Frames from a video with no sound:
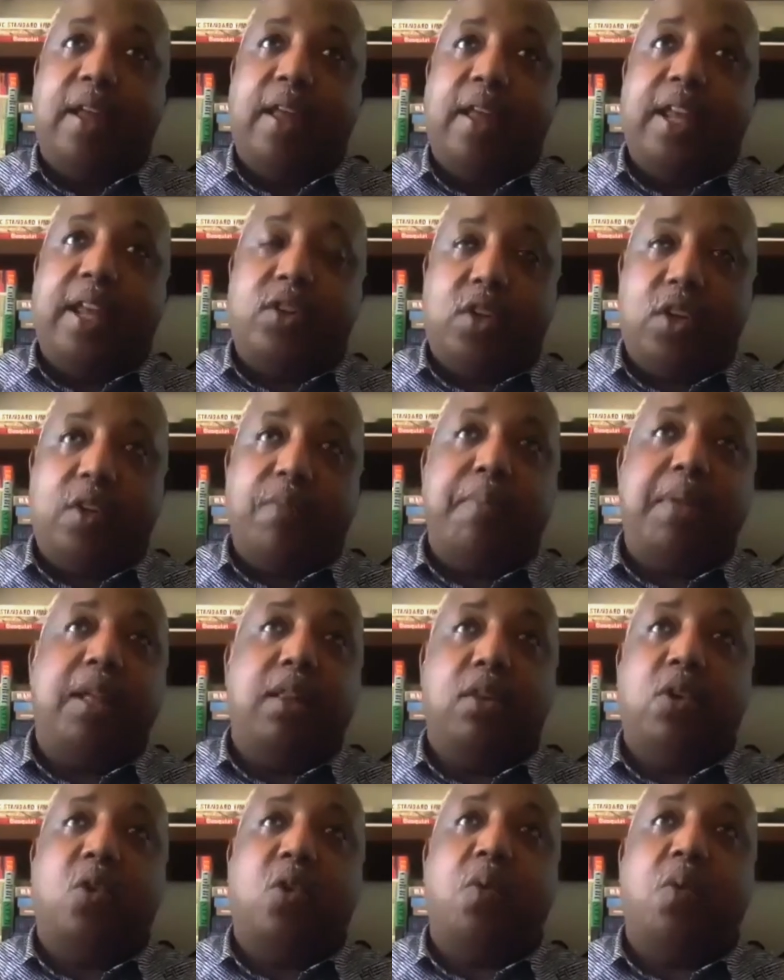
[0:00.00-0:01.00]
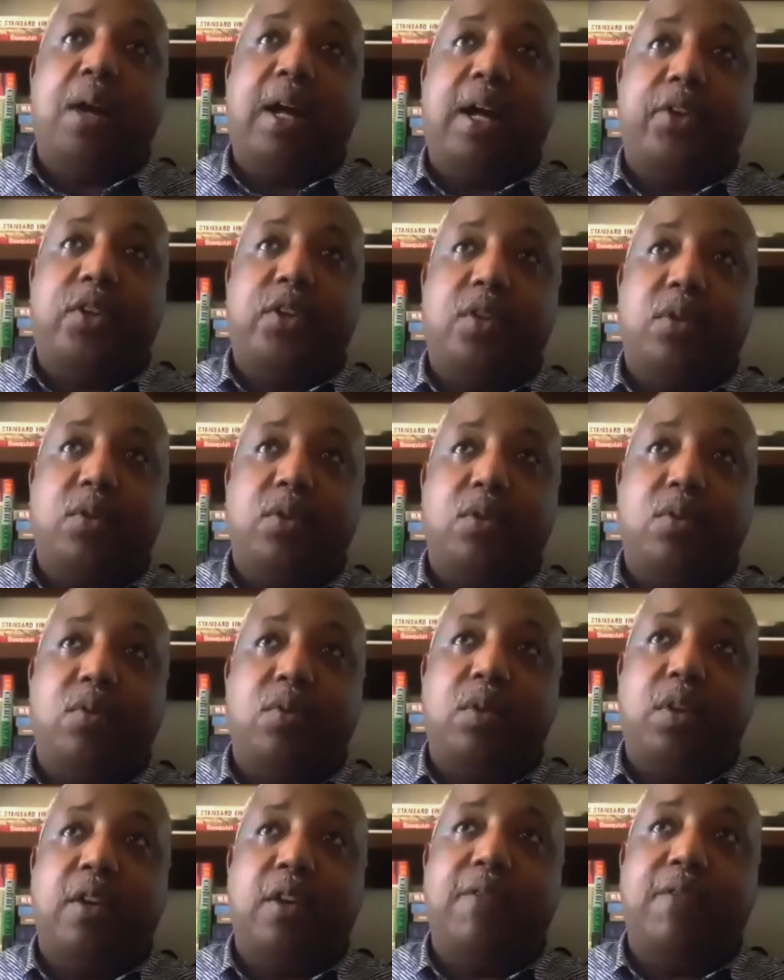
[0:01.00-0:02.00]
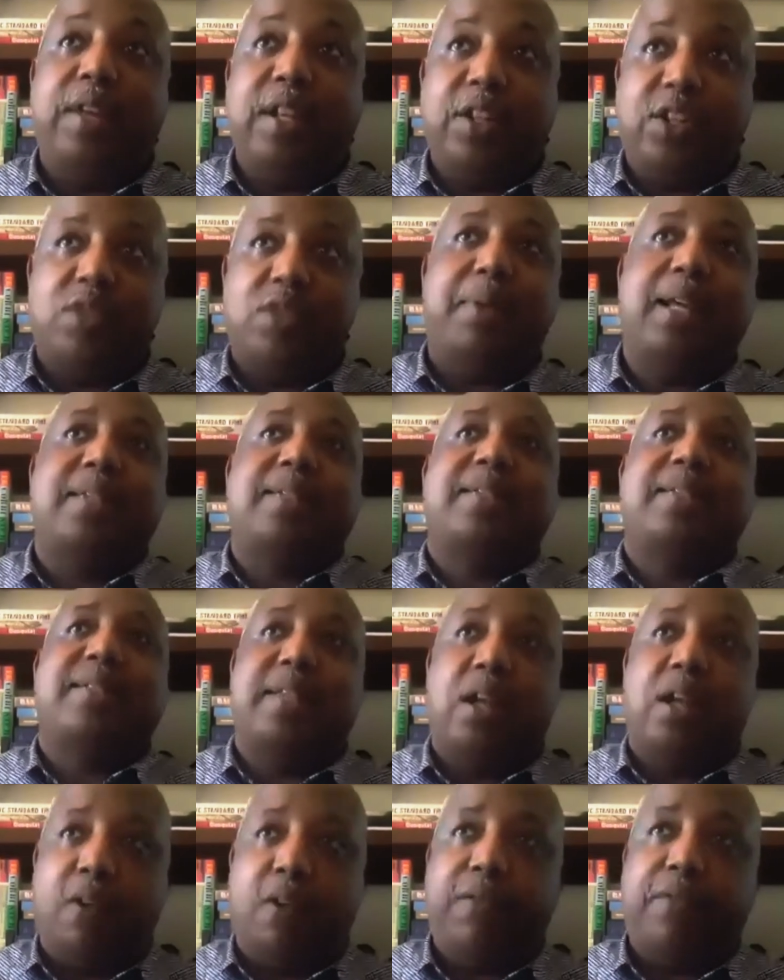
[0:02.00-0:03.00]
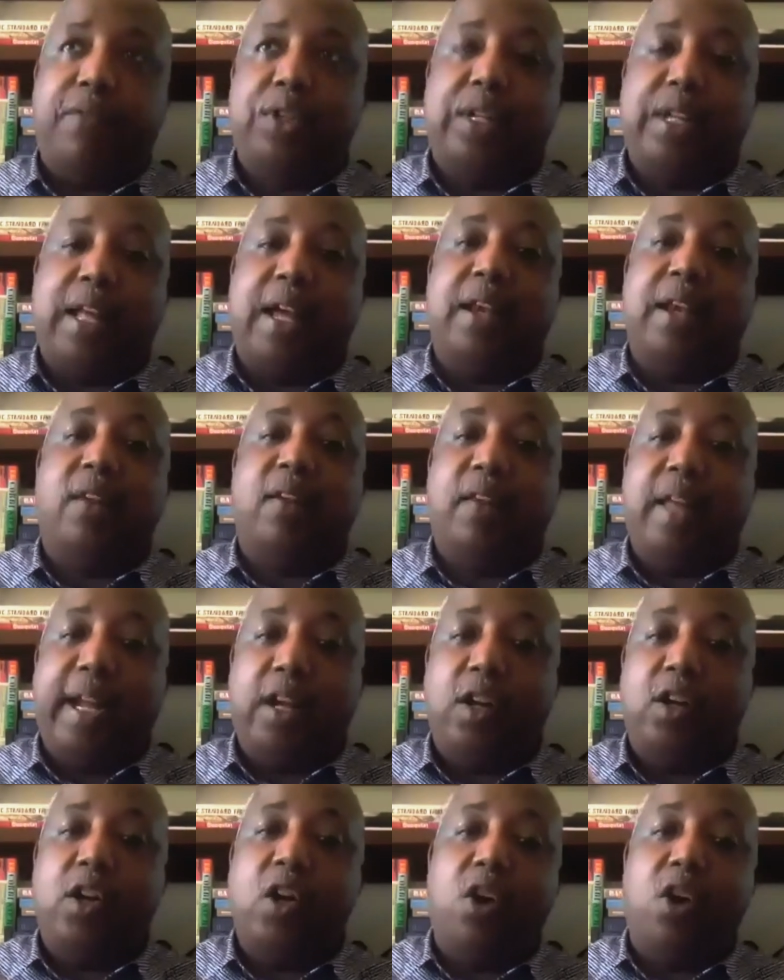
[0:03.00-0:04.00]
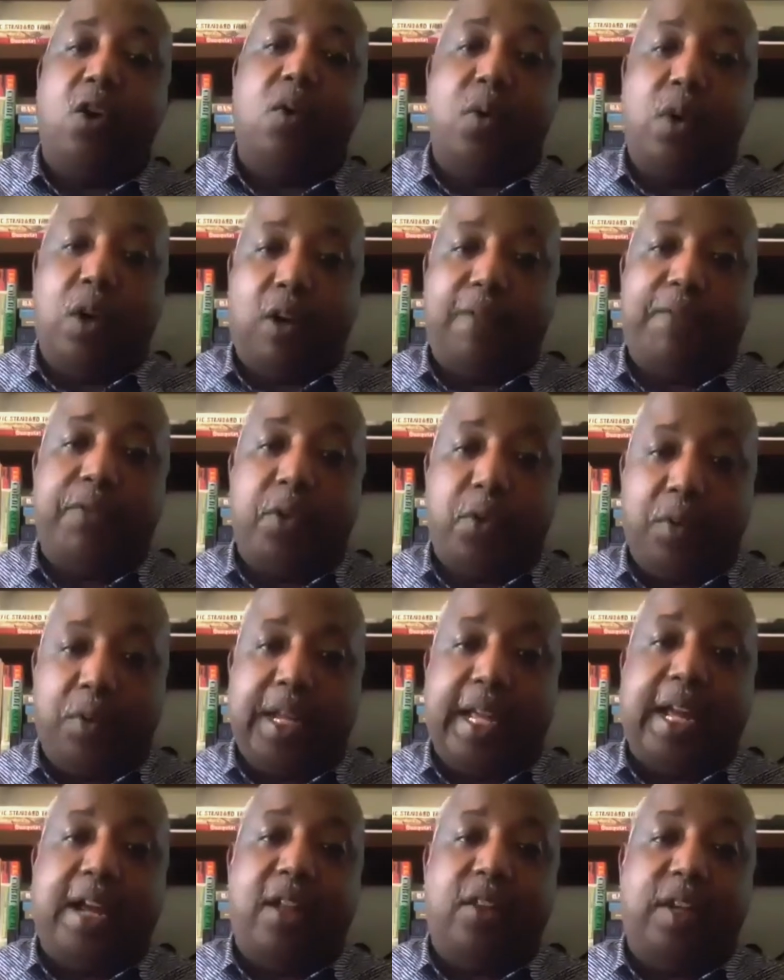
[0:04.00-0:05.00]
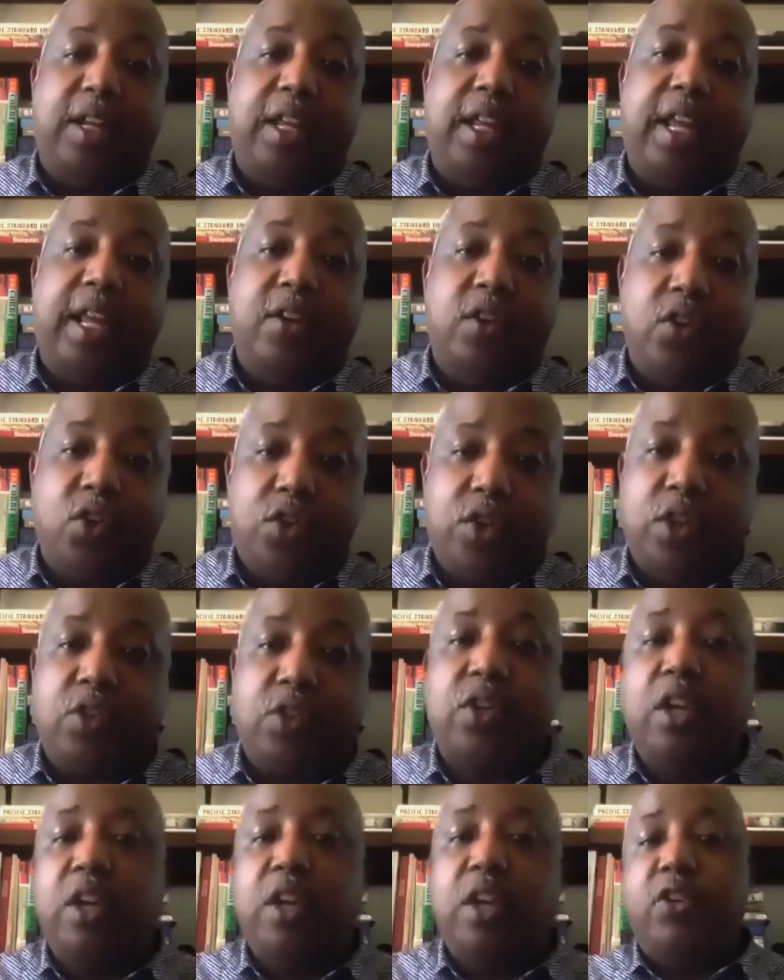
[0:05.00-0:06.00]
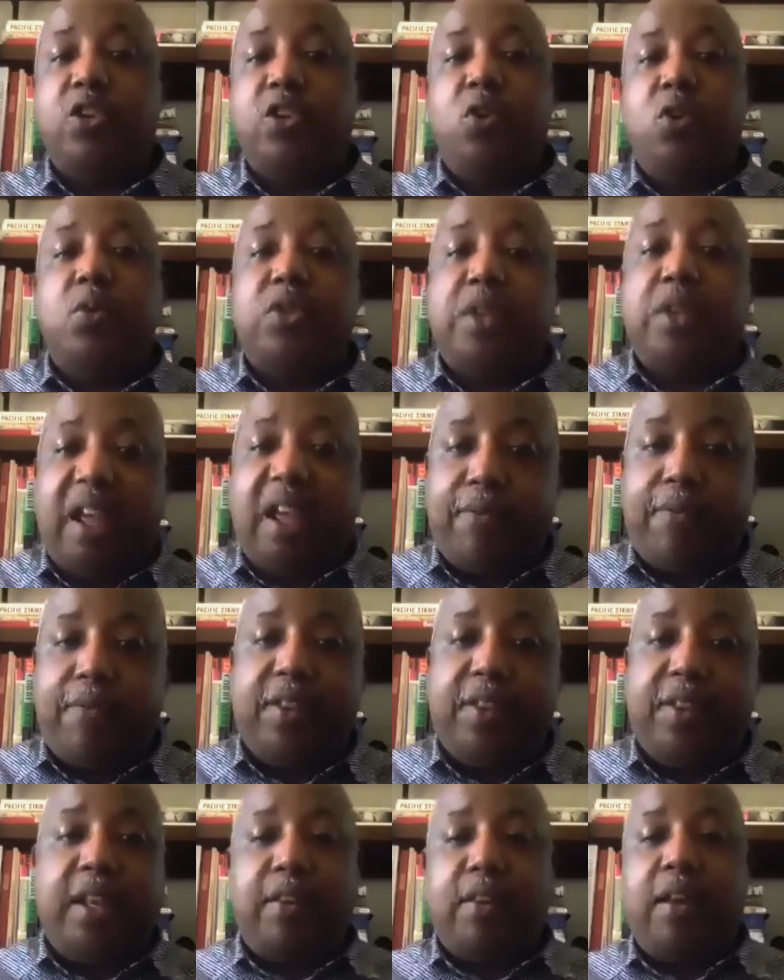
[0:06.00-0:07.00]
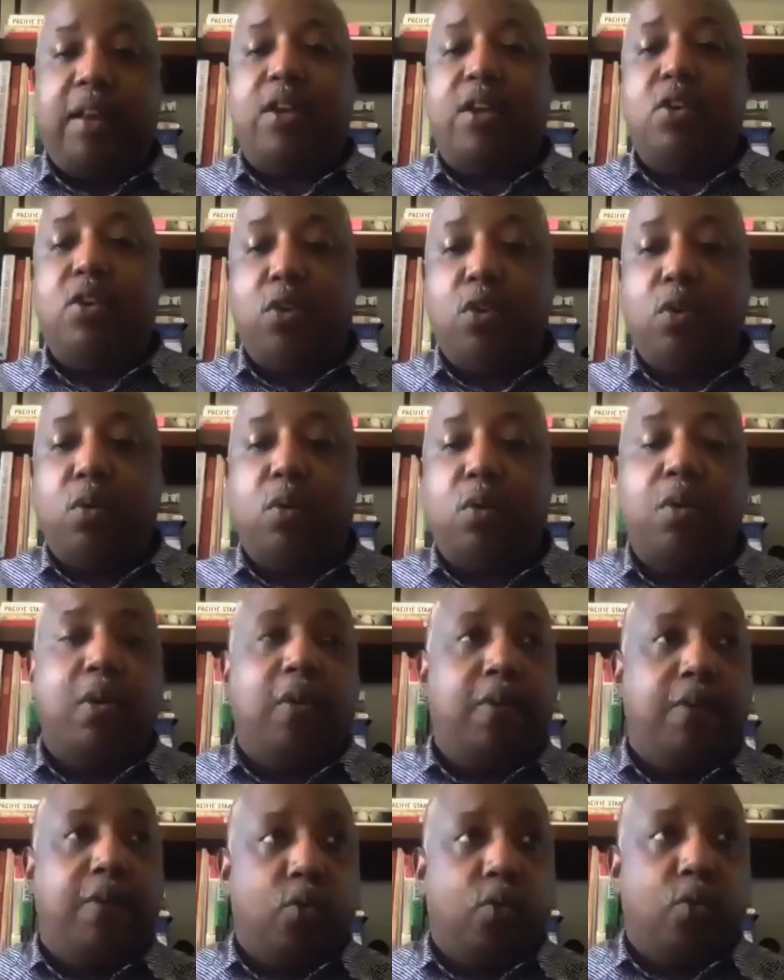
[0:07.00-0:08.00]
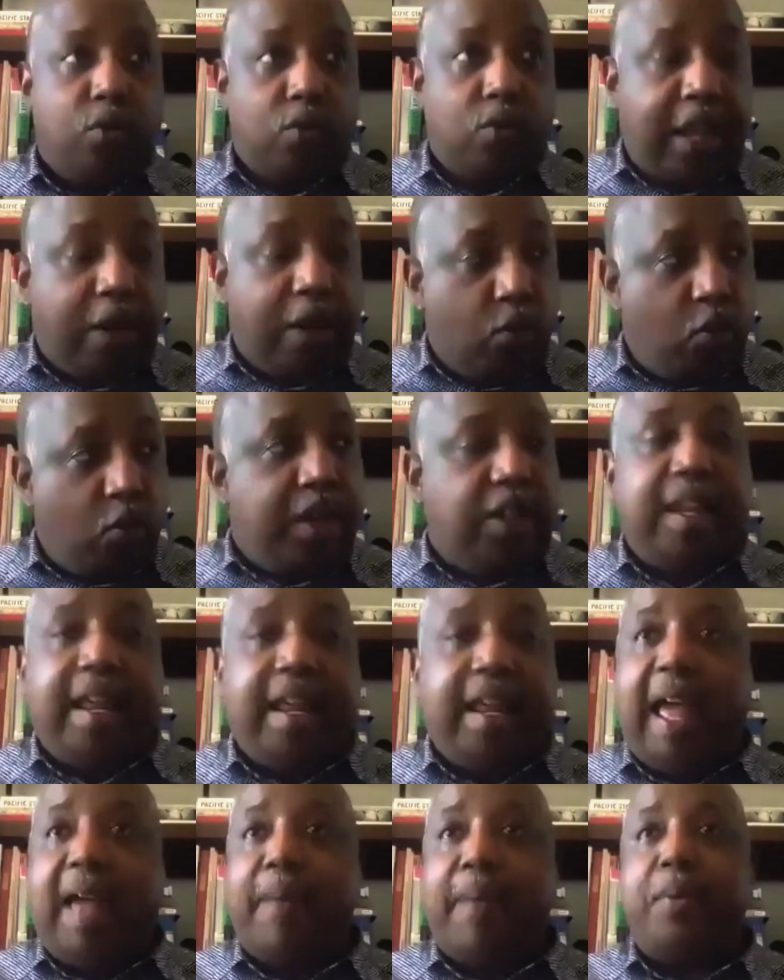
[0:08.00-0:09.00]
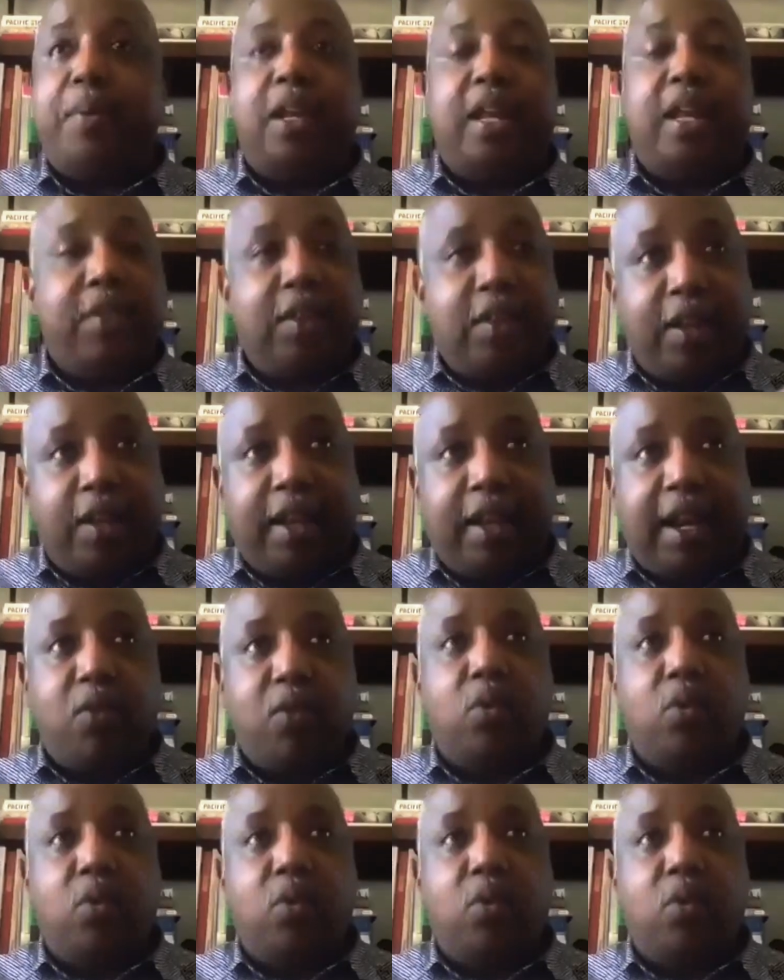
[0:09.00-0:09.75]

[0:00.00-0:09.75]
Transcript: it took me a little while to convince myself to kind of let go of the reality and to just use everything that I knew that really happened, everything that I